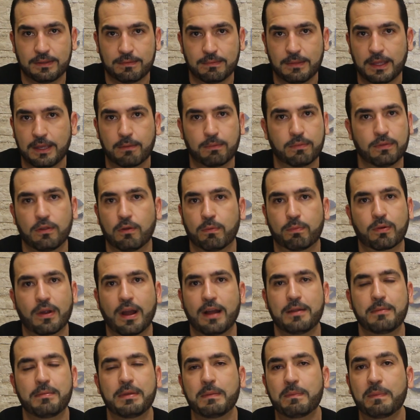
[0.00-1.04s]
they'll
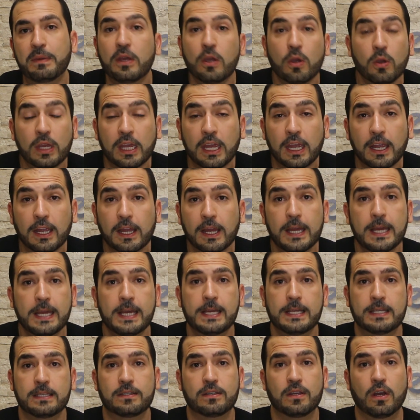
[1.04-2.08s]
probably be puking.
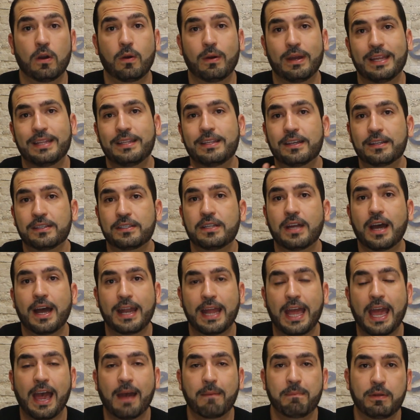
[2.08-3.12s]
So it does
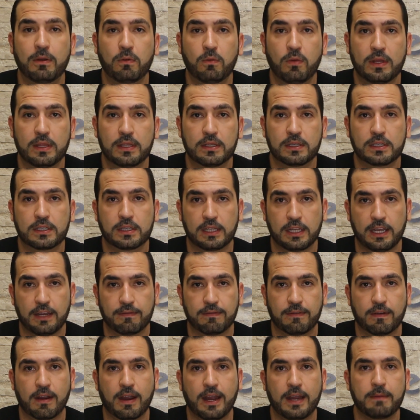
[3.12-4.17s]
not happen with a
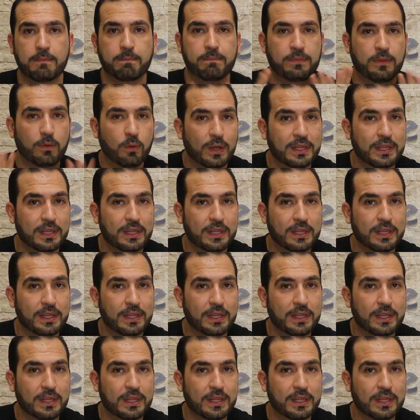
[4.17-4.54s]
sleeve, all right?